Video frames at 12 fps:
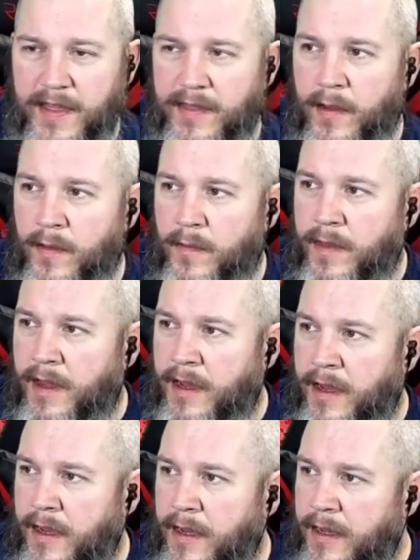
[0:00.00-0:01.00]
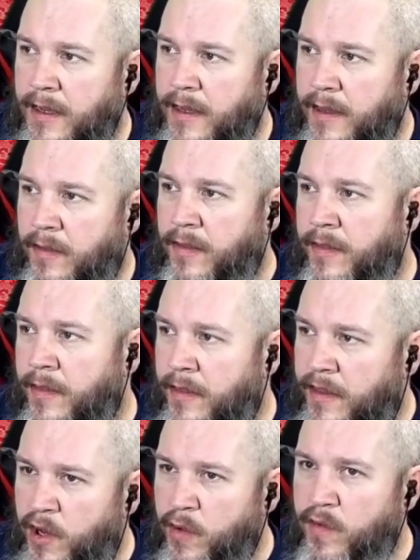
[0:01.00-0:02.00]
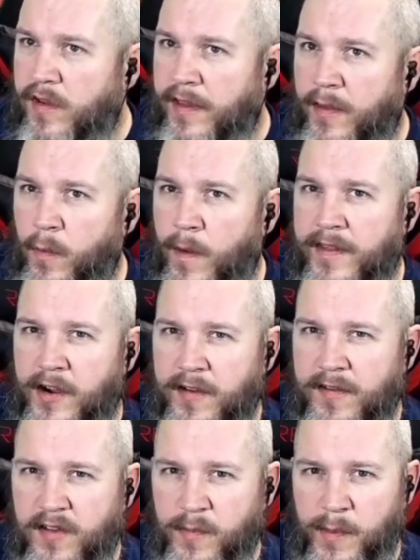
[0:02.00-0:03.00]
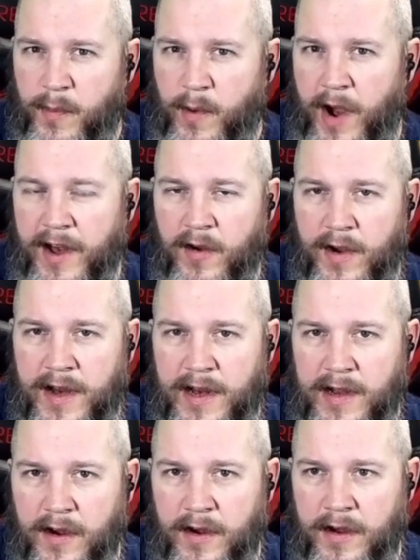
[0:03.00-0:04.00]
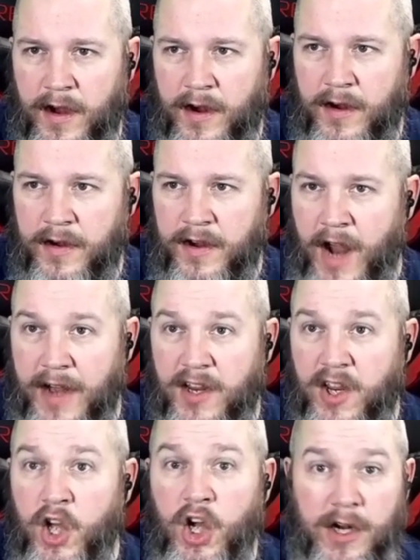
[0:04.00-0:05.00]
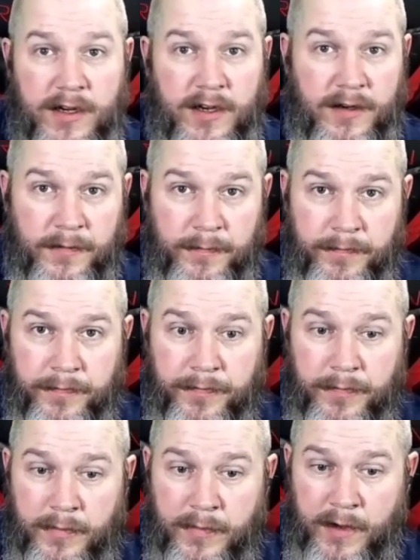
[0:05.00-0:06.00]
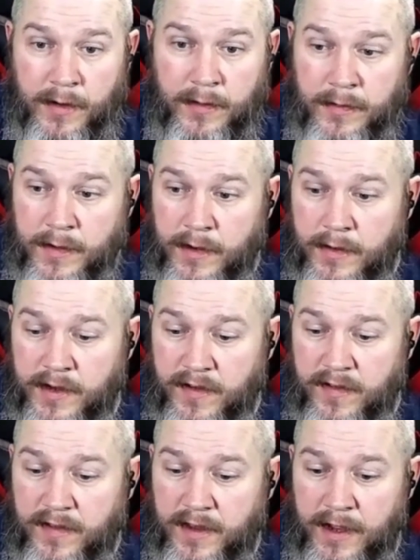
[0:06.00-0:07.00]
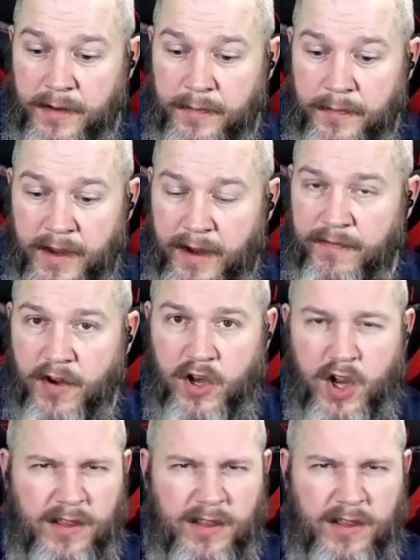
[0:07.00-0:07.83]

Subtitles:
though. Usually the ones that are super bright green are not cooked. They're just if they're cooked,